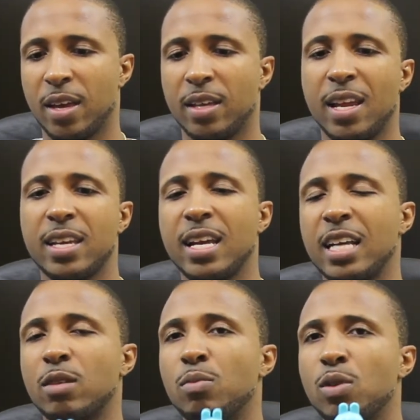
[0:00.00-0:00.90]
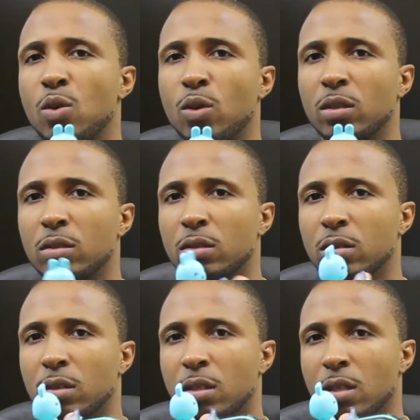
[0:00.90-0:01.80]
And now you got the blue one.
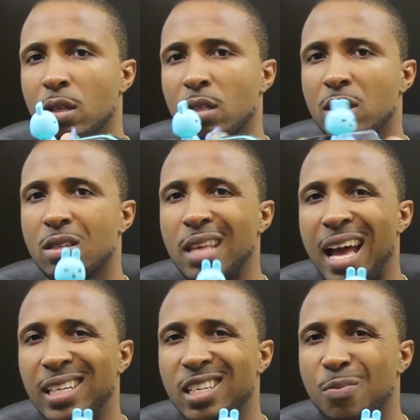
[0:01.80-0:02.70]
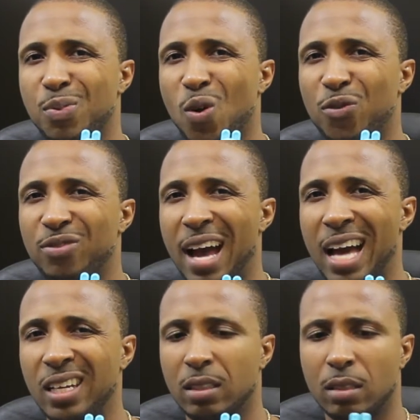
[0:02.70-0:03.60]
Styling and
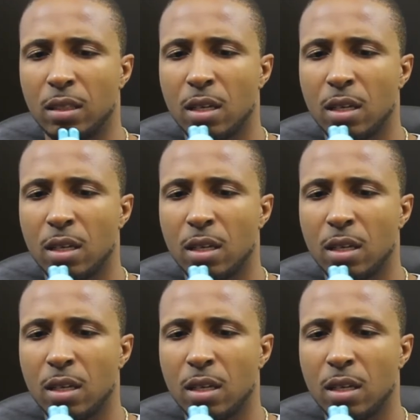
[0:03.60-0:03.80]
profiling.